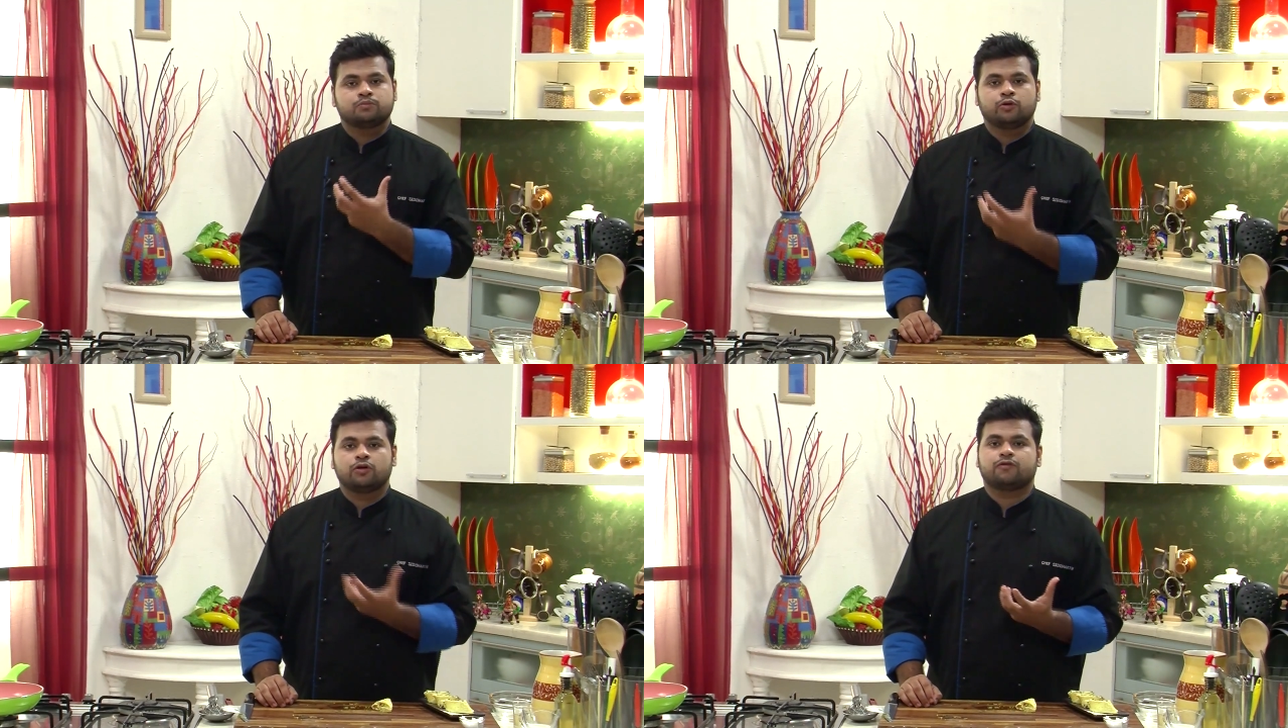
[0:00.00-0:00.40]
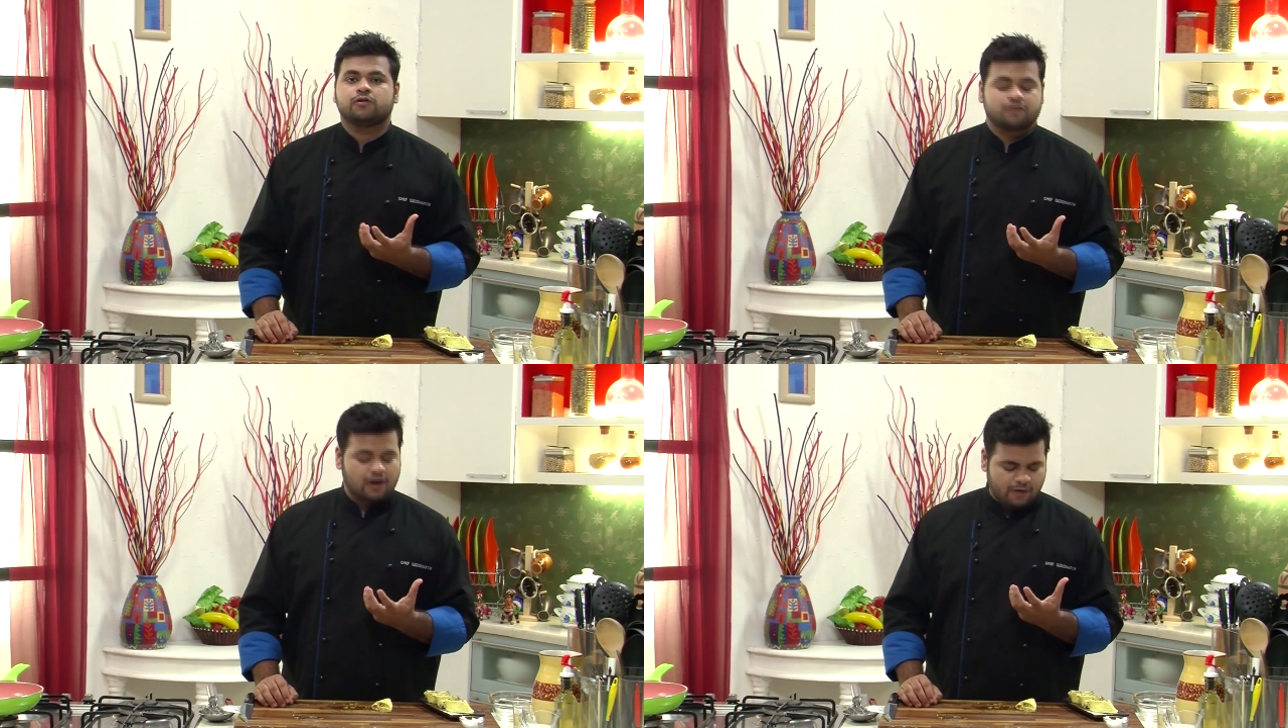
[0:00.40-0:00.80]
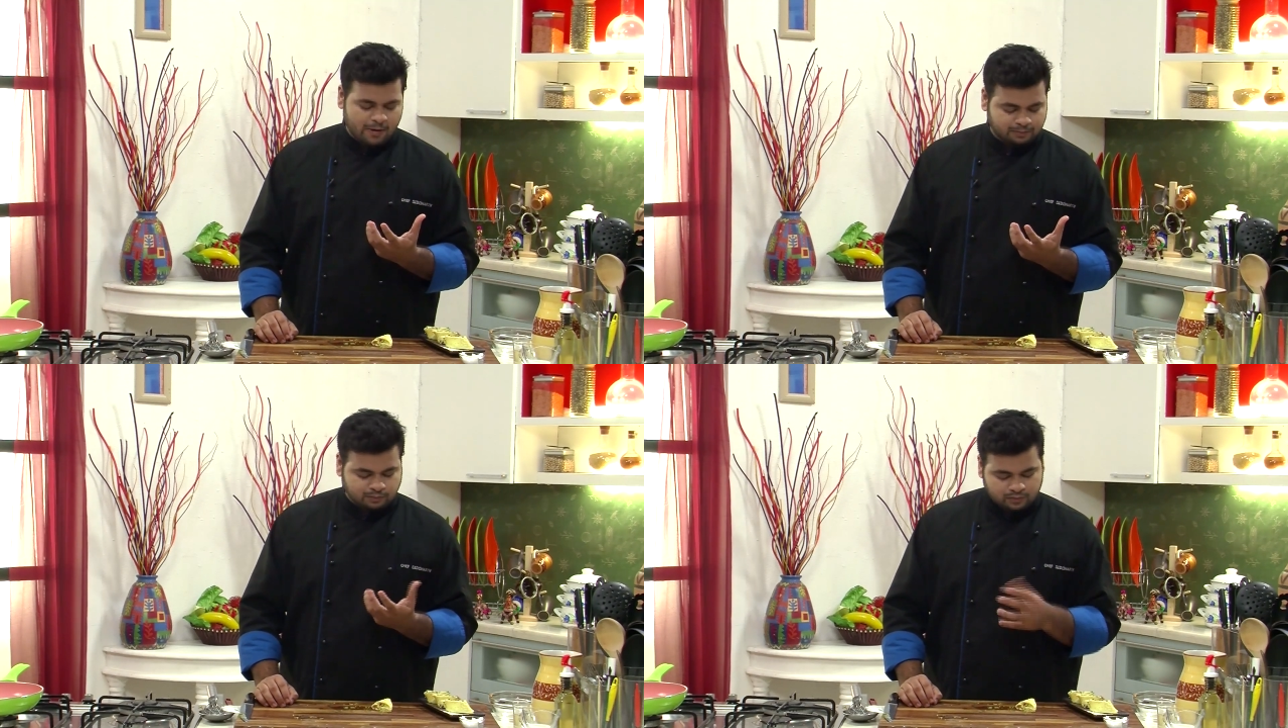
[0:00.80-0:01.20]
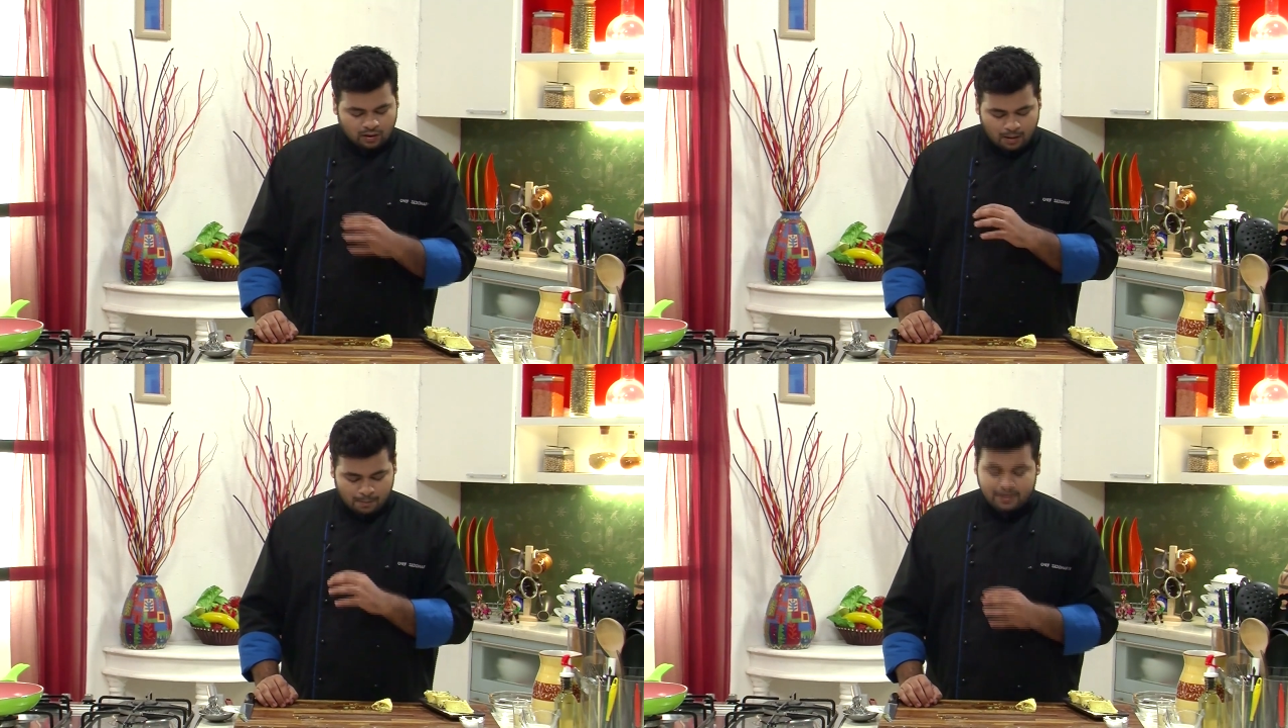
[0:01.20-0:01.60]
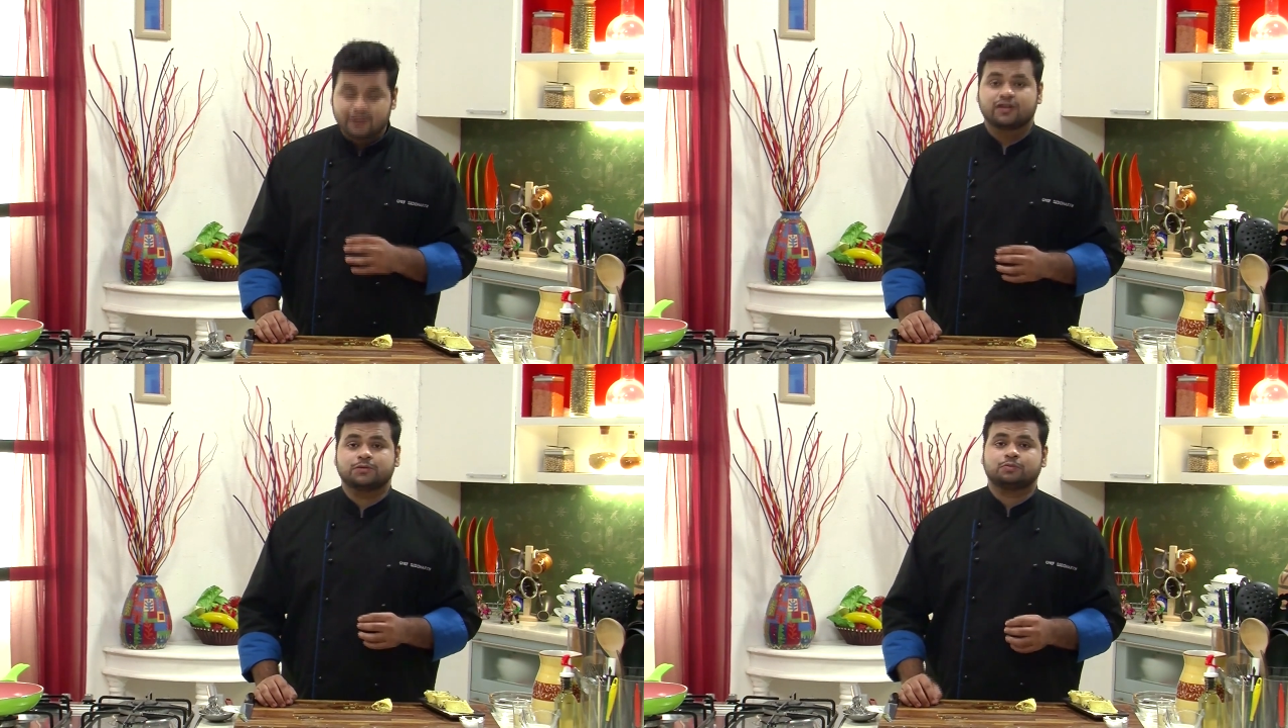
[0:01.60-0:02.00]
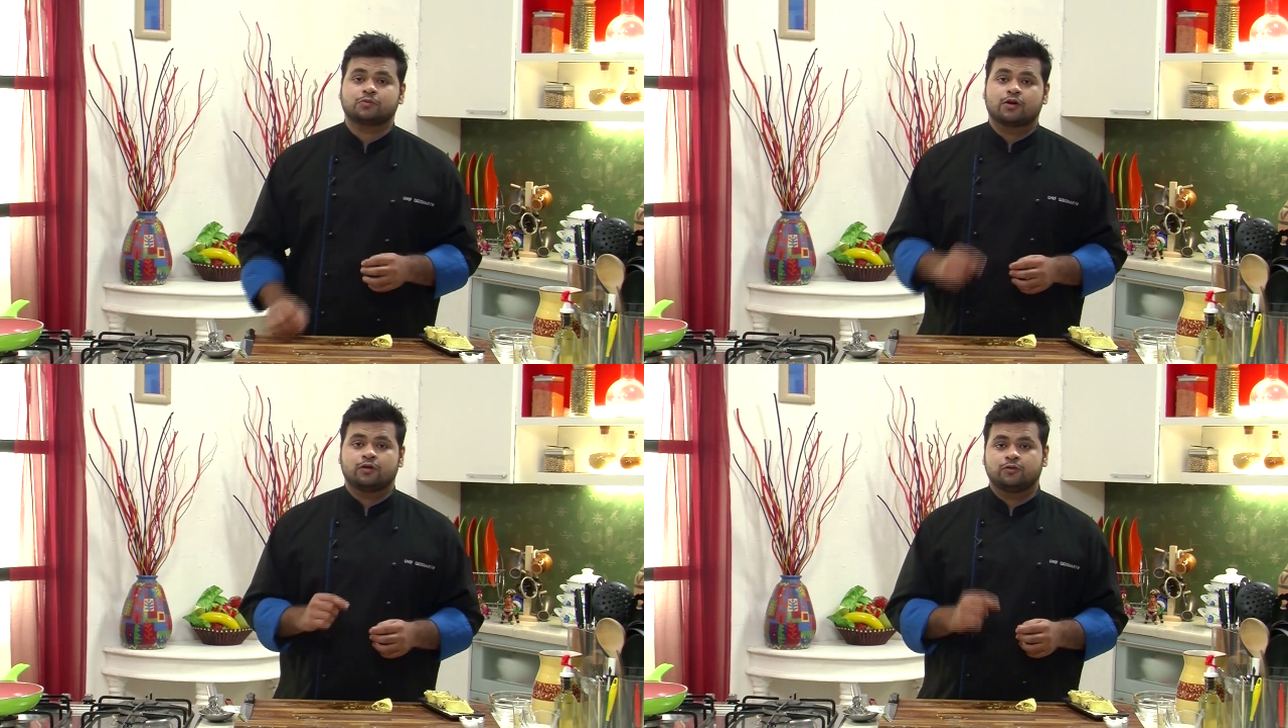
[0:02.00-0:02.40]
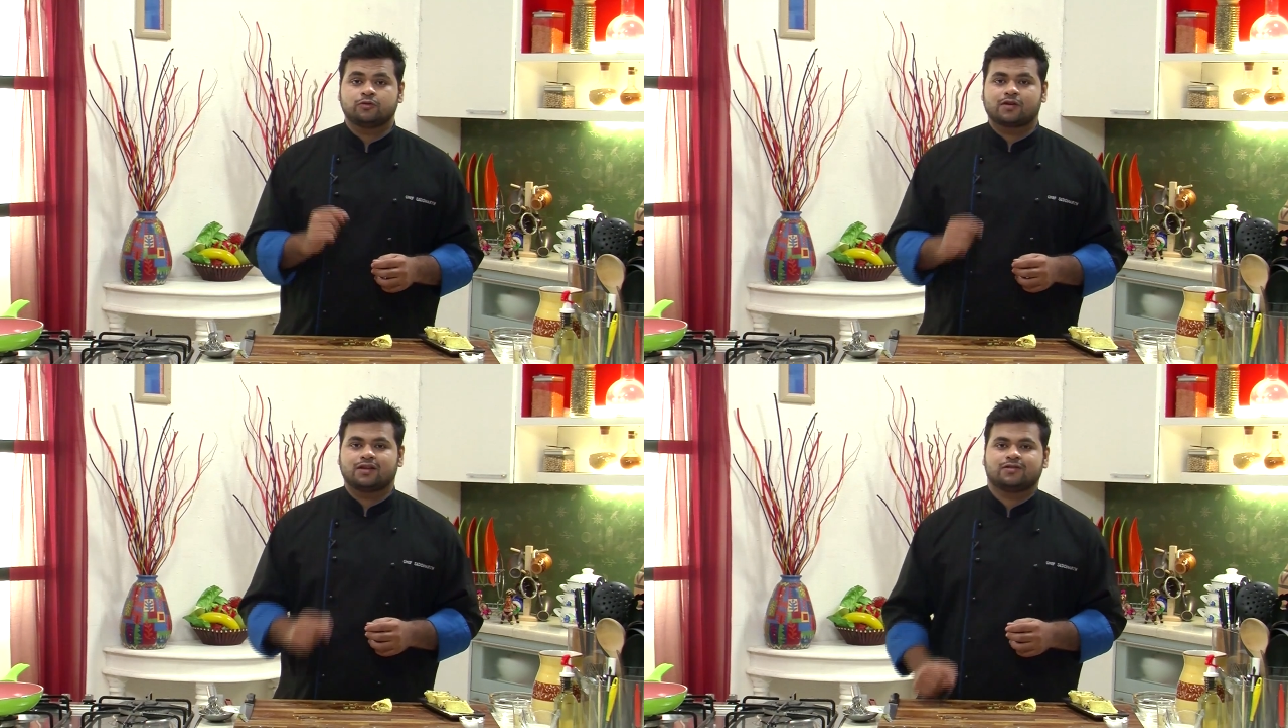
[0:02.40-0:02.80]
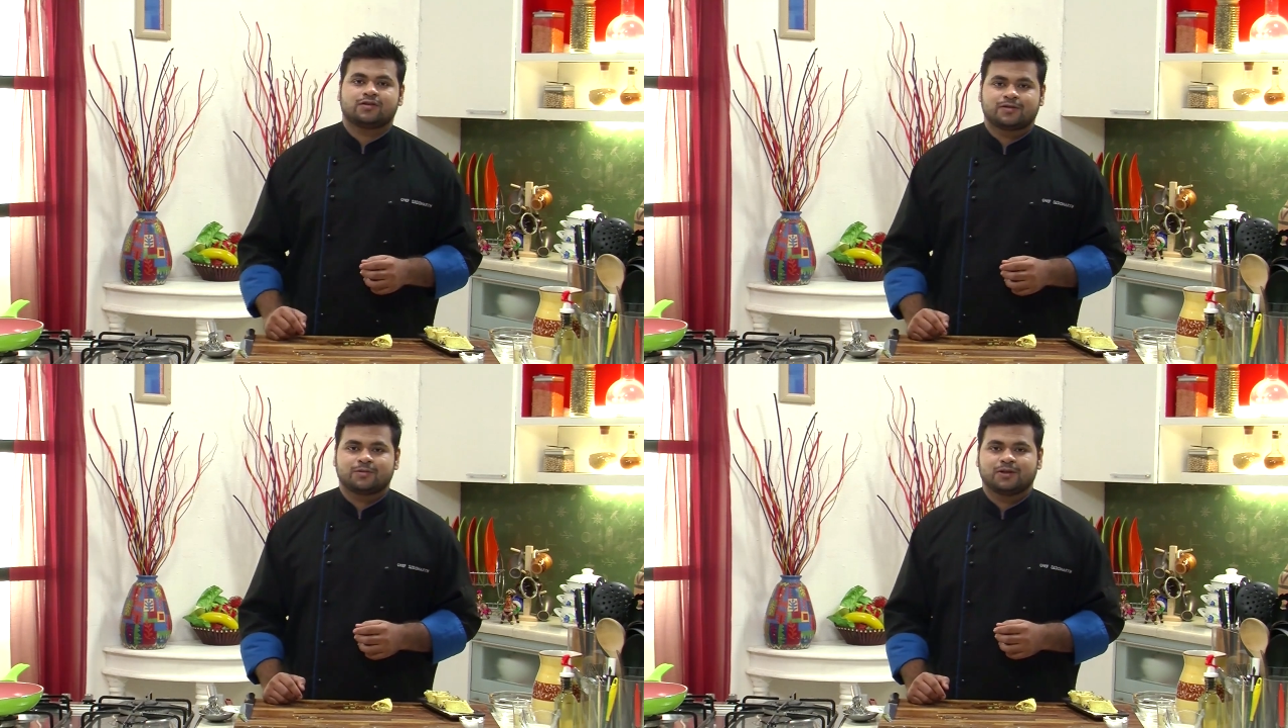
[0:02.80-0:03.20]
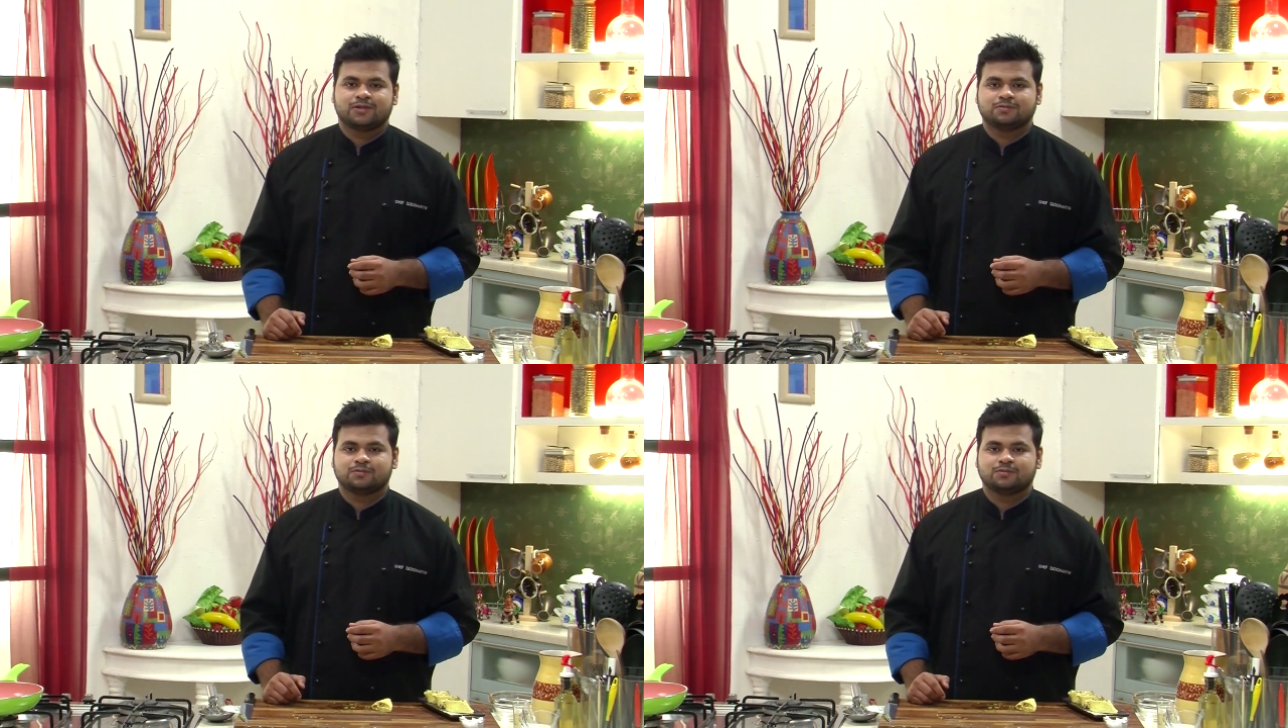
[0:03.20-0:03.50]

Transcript: Beautiful flavor, amazing. Do try this recipe.